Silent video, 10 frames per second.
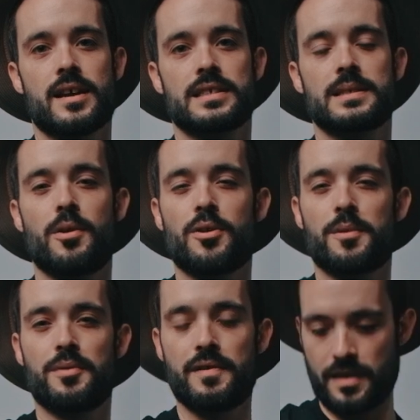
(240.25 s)

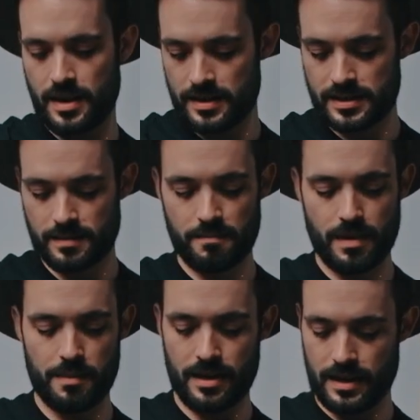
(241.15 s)
smaller briefcase,
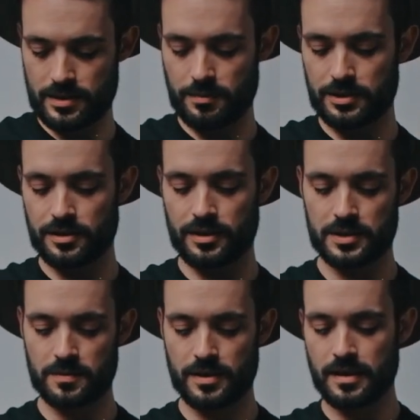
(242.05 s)
maybe not so much on
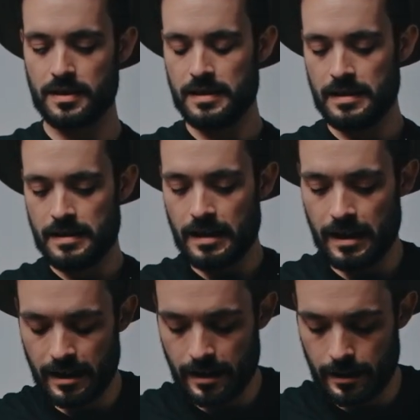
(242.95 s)
this one.
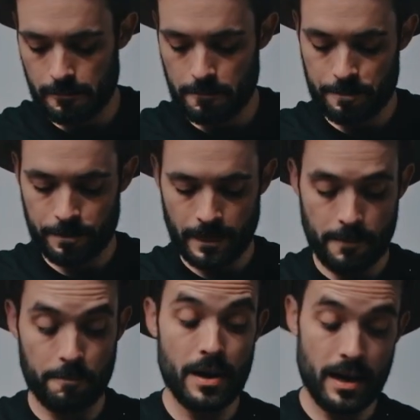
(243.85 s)

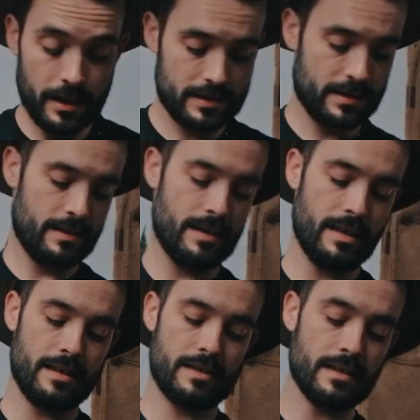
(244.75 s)
But
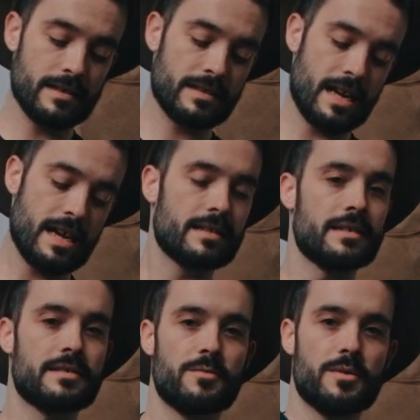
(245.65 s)
it does act
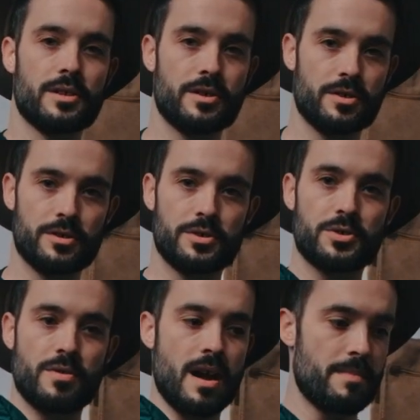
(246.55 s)
as a really good
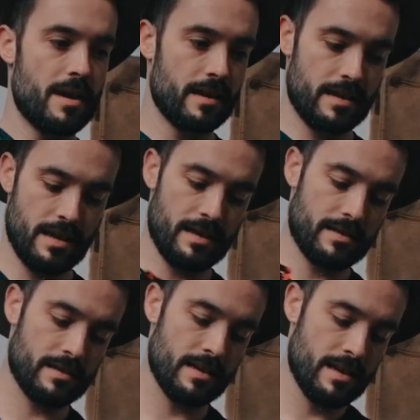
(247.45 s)
tripod case.